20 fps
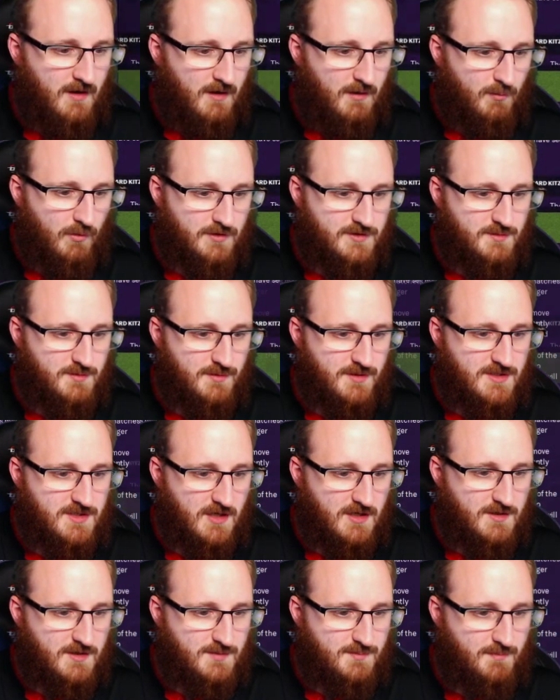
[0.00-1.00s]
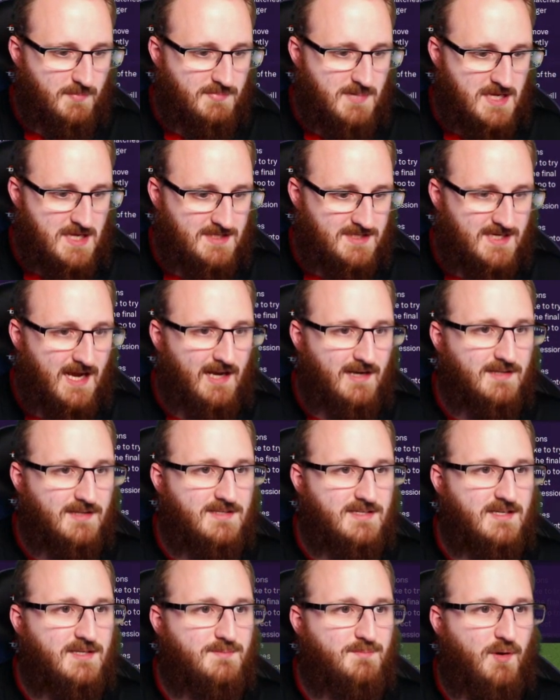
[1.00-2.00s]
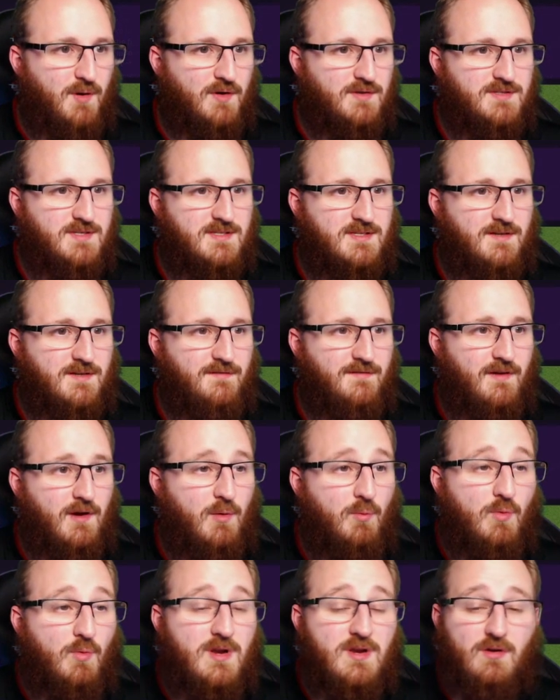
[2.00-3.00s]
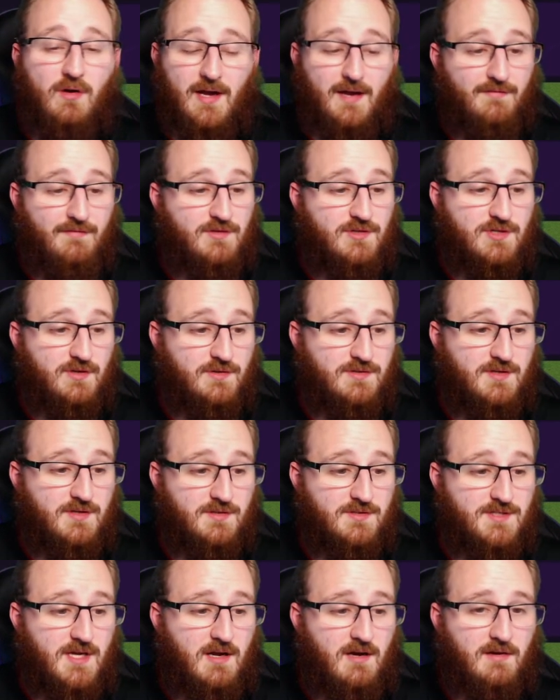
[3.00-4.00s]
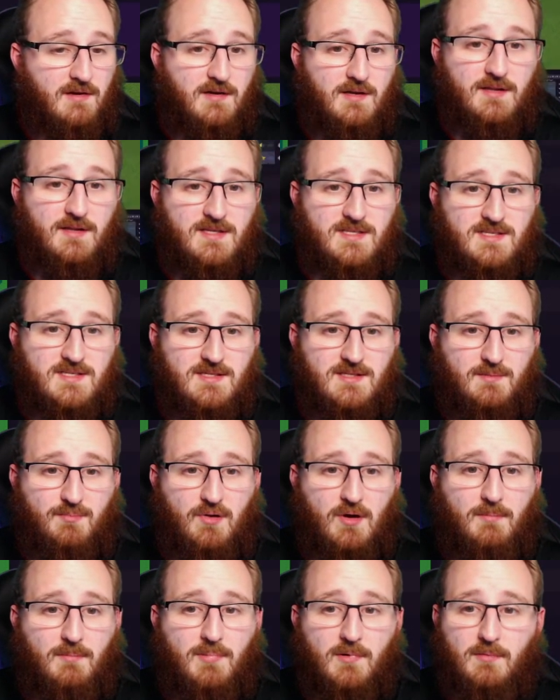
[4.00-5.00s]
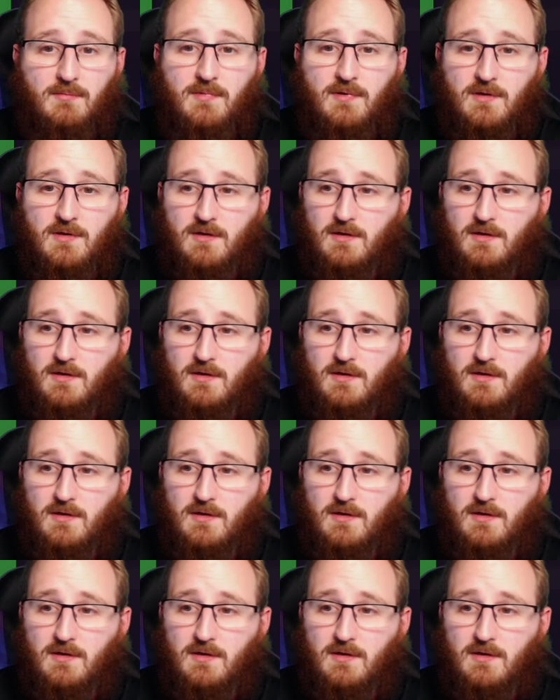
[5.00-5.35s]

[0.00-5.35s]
What do we change? Mentality is positive. We're not having shots on target. is the problem.